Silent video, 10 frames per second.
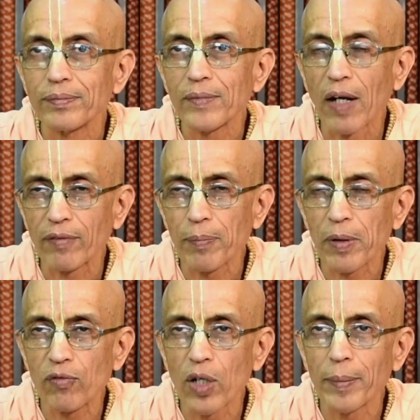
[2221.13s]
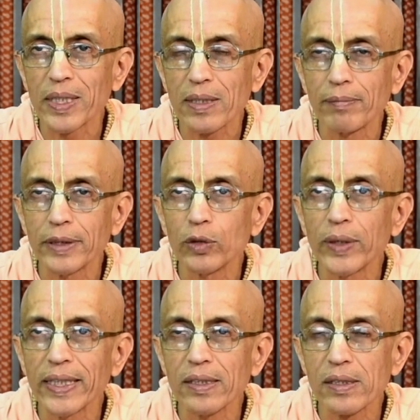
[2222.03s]
after performing some
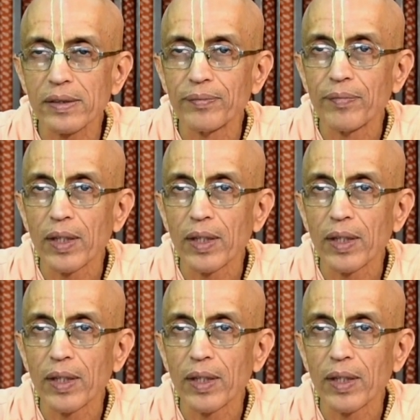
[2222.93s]
duties,